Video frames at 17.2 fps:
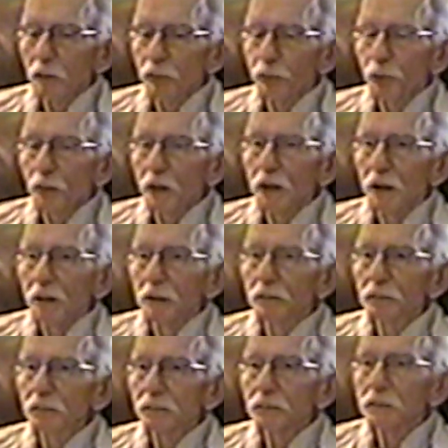friend
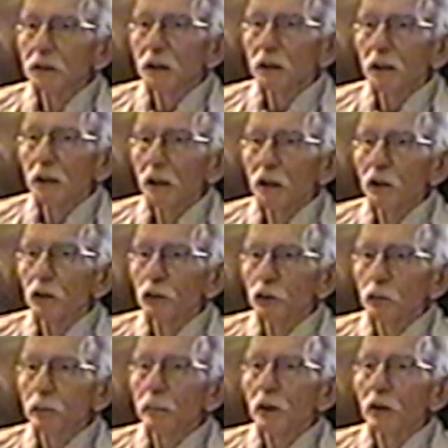that had a
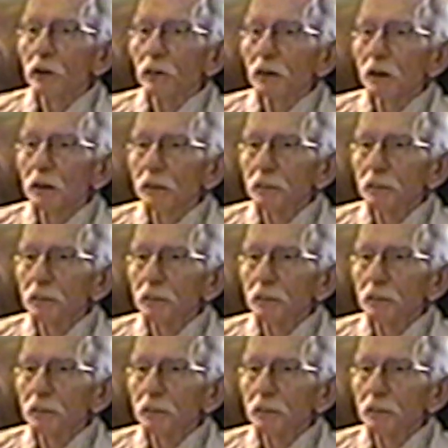new boat.